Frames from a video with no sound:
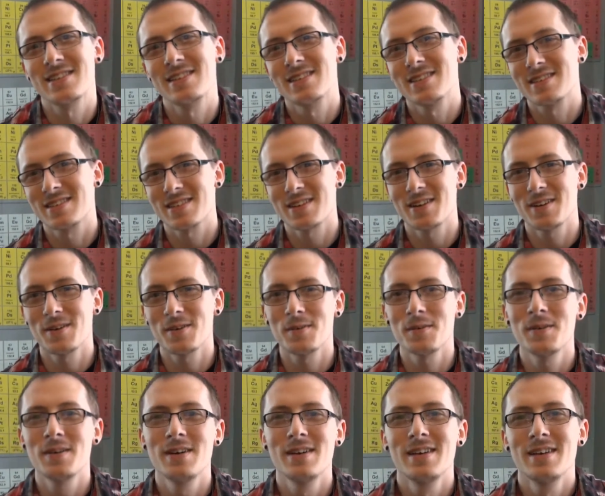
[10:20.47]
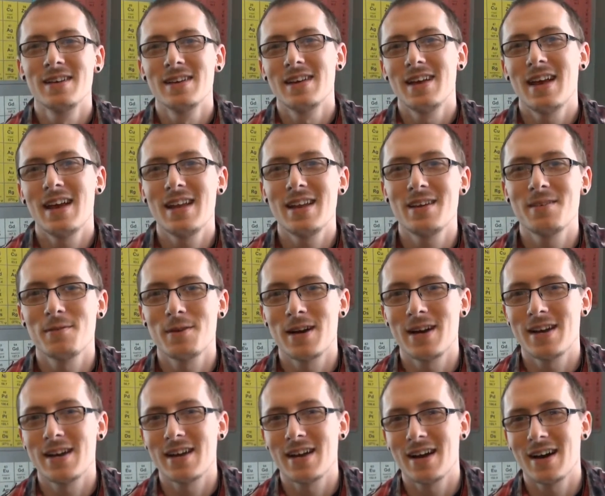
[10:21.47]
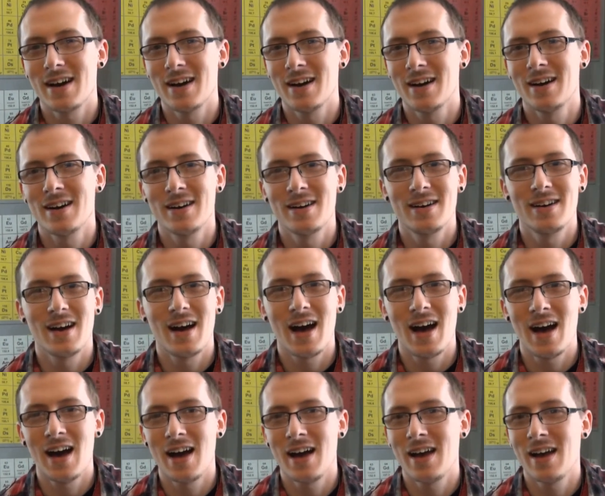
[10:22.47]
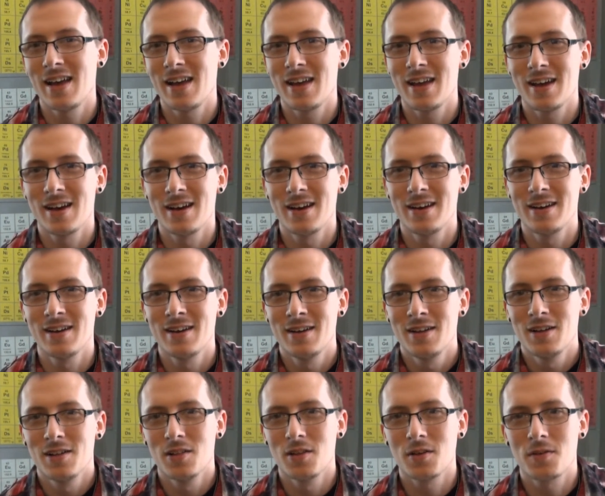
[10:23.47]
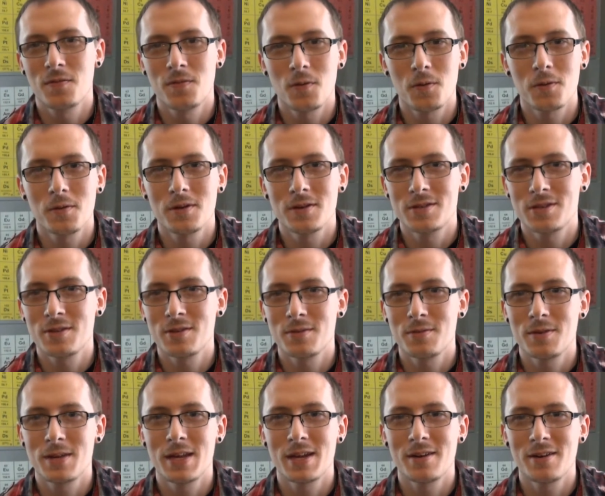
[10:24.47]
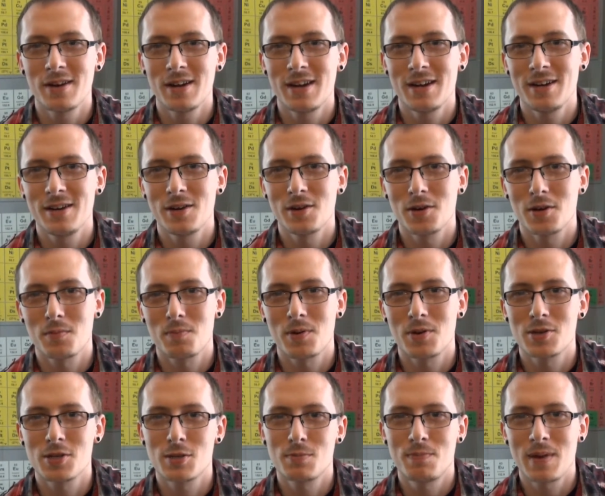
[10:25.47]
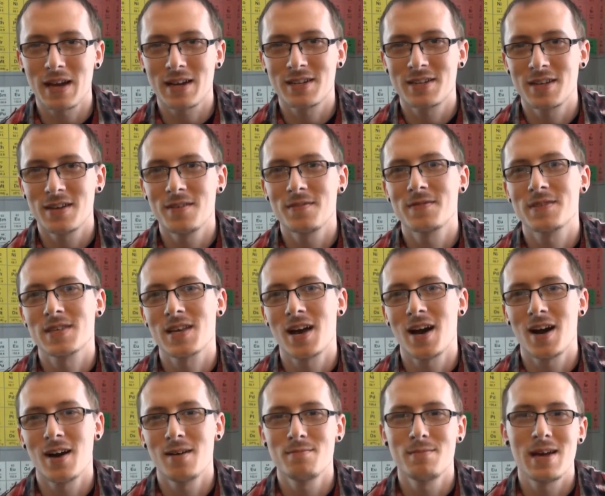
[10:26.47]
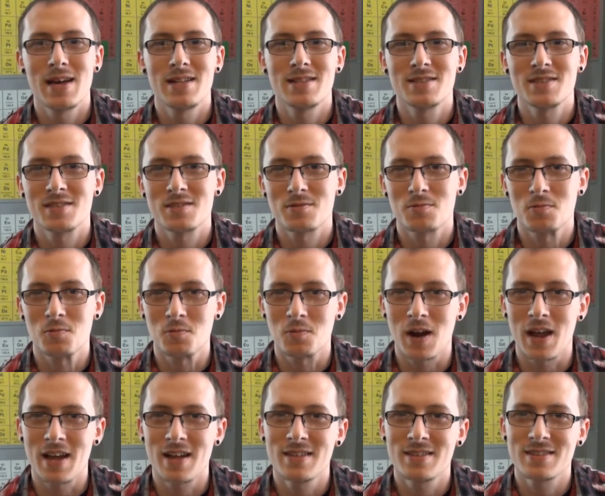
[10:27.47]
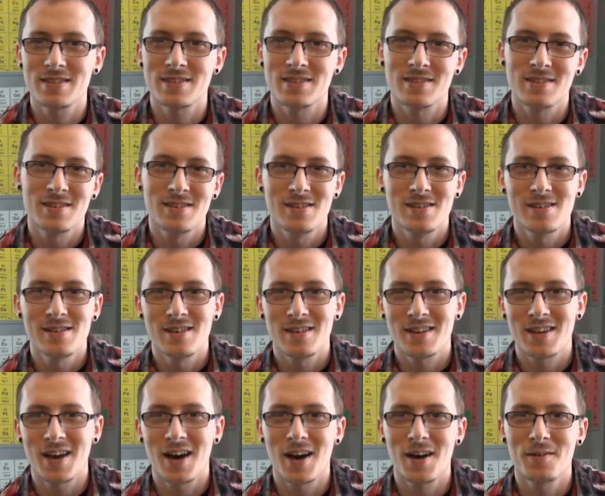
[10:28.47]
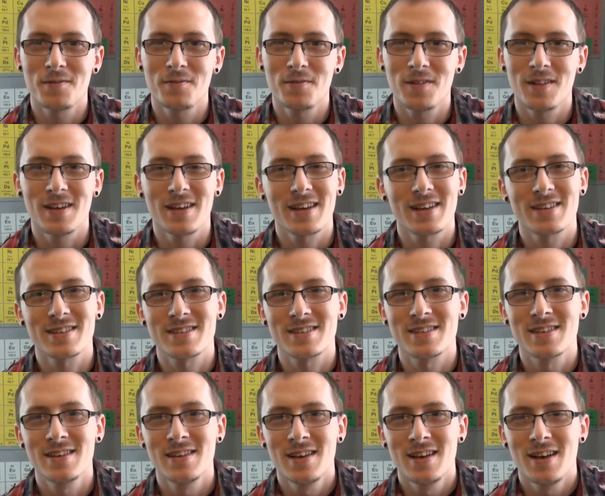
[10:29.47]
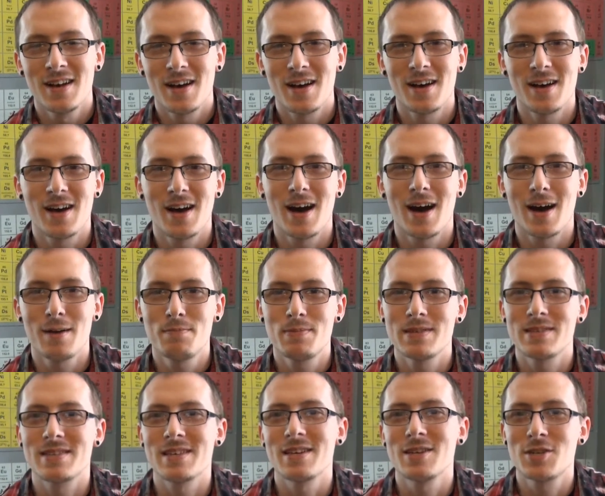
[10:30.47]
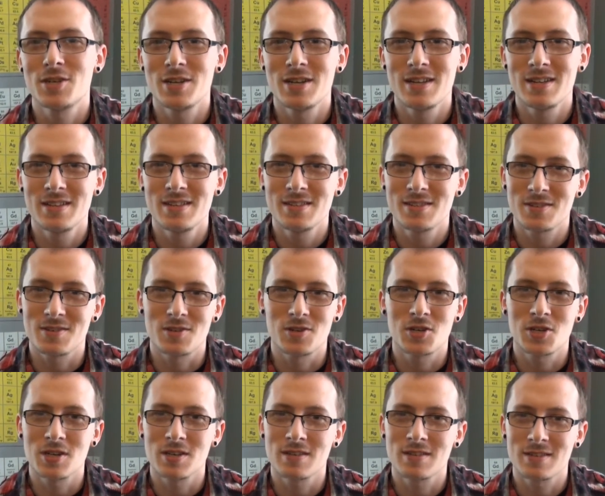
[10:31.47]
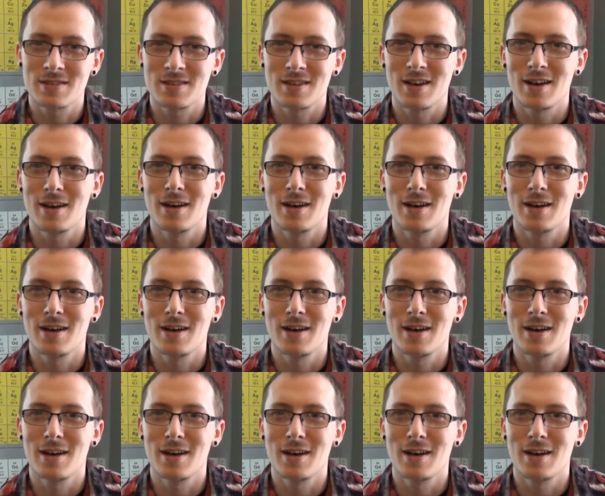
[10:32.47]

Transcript: So anyway, I look forward to hearing your perspectives, comments, rants, conflicts, oppositions, or just